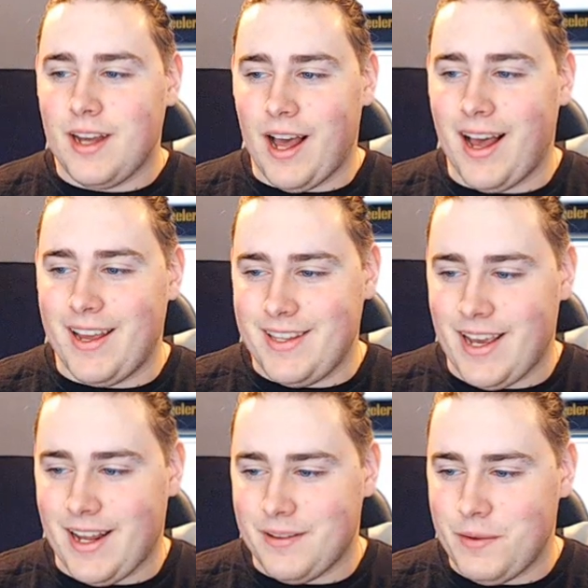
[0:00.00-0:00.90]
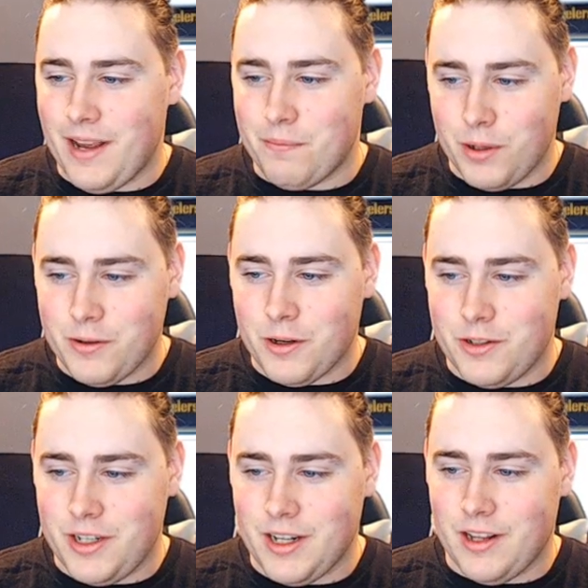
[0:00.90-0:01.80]
yeah, we have Blue
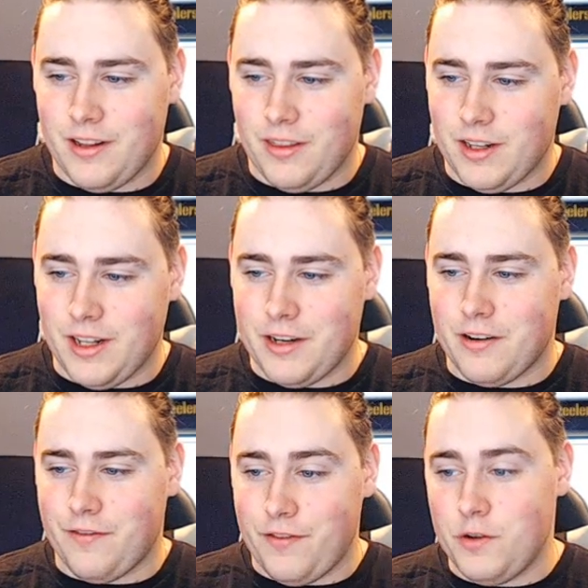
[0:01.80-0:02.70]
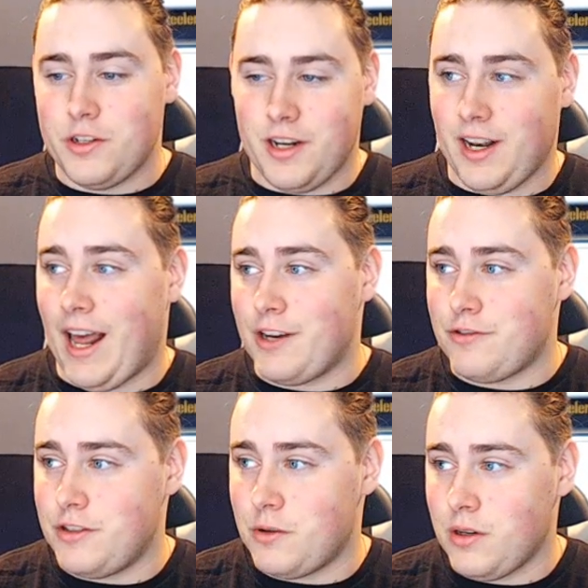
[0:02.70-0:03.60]
Gogeta, the leader of Fusion and Last
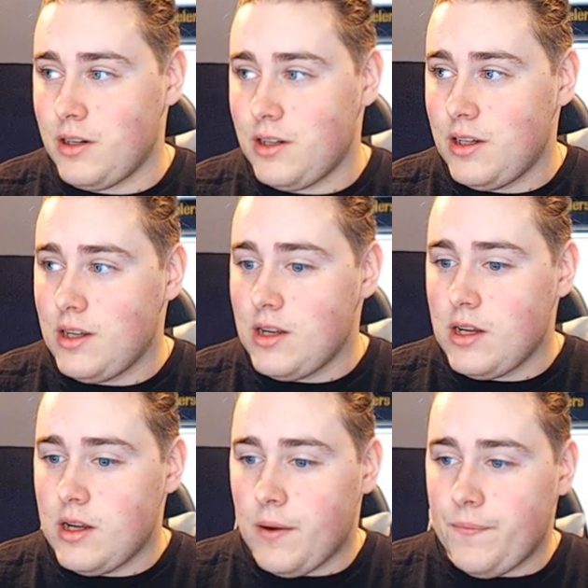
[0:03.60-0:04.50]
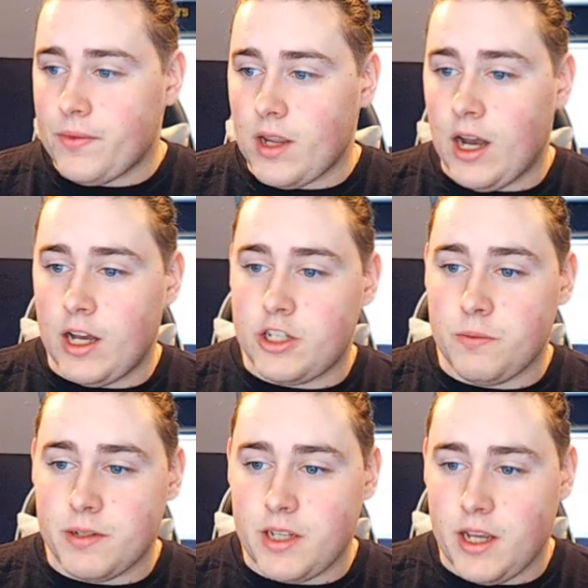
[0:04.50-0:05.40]
Resort.
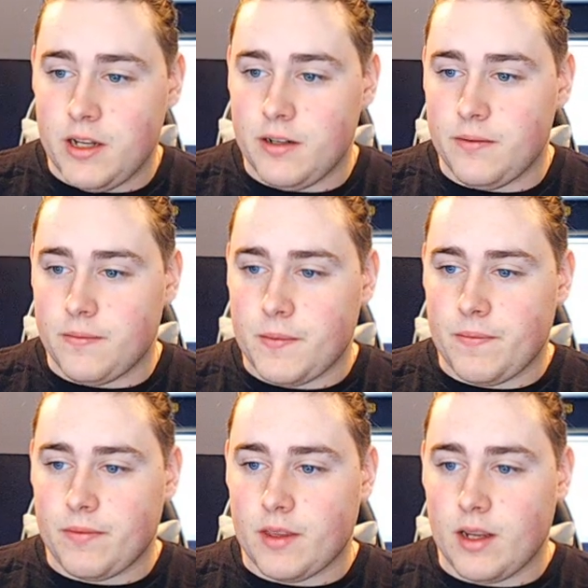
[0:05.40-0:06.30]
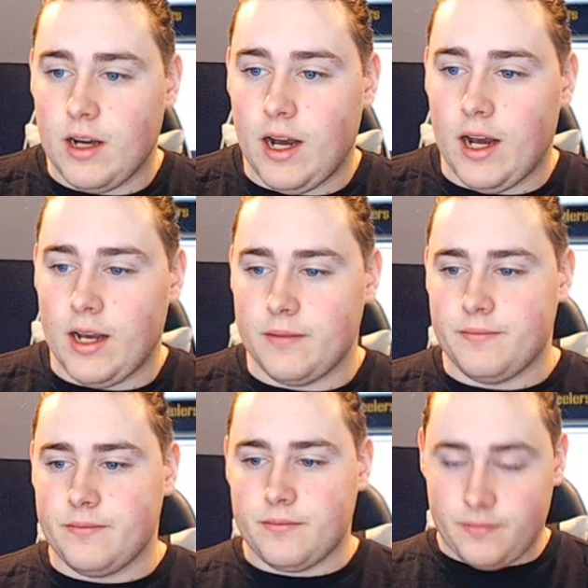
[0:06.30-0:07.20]
Super Saiyan God
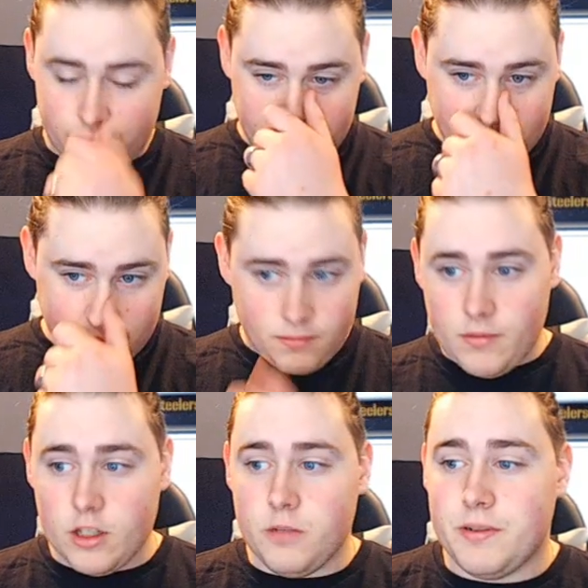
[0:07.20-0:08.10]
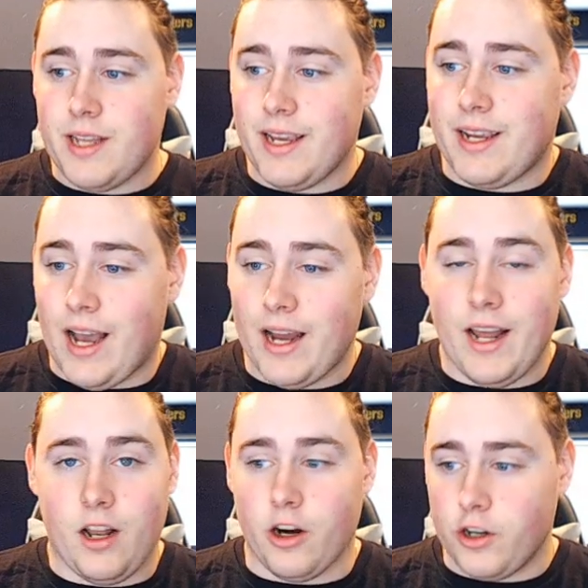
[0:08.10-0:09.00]

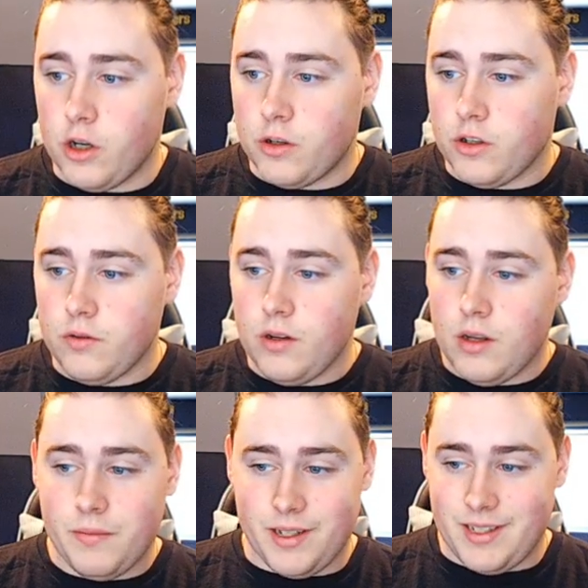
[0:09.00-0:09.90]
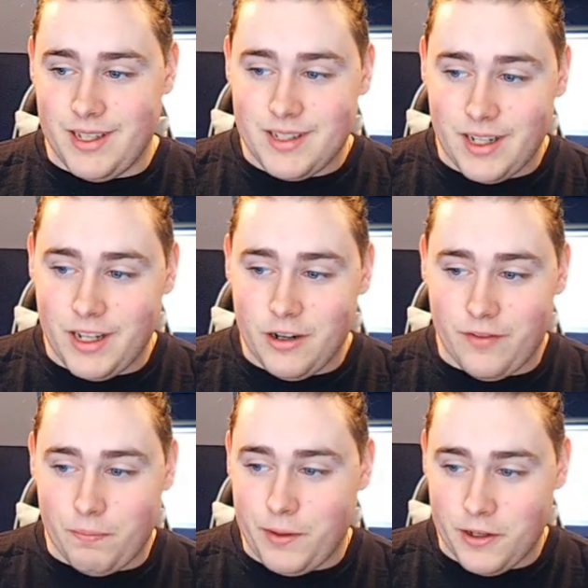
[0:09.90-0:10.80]
LR Goku, because he is the leader of
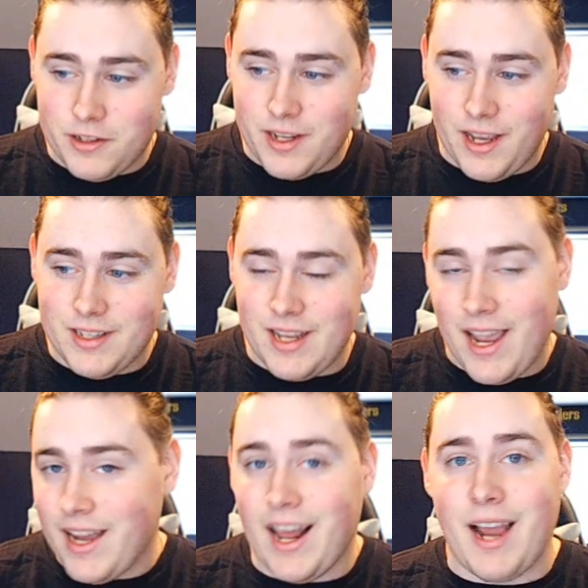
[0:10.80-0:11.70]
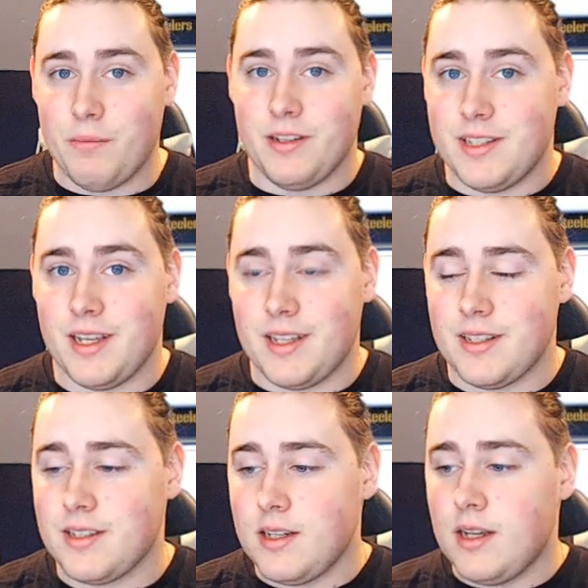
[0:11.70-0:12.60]
Pure Saiyans and Hybrid
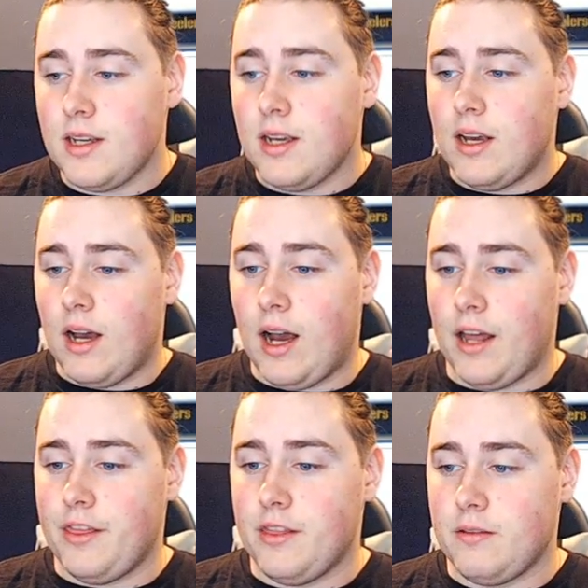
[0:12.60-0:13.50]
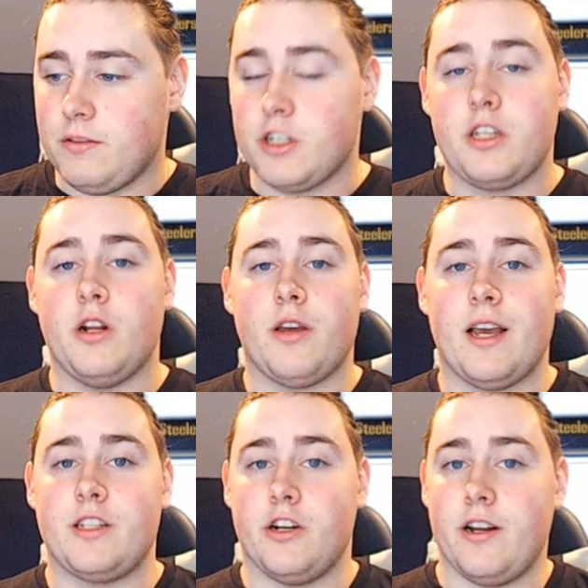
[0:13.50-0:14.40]
Saiyans. Just so you know,
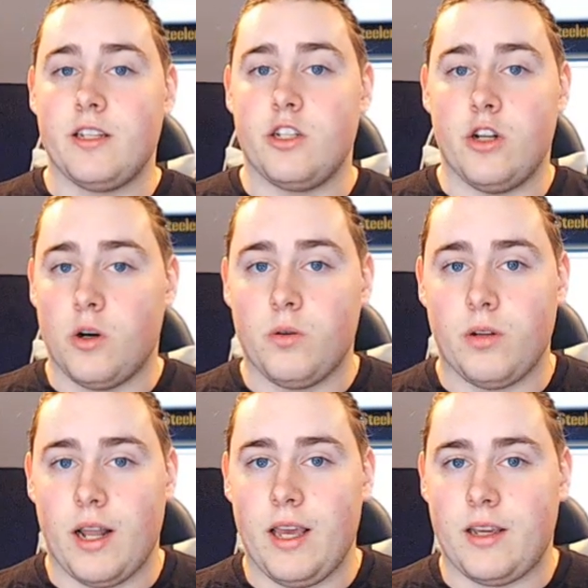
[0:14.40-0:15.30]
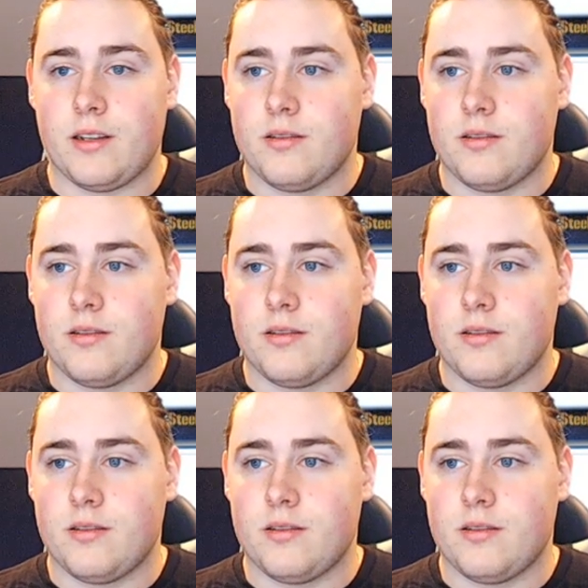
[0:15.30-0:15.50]
guys, there is no like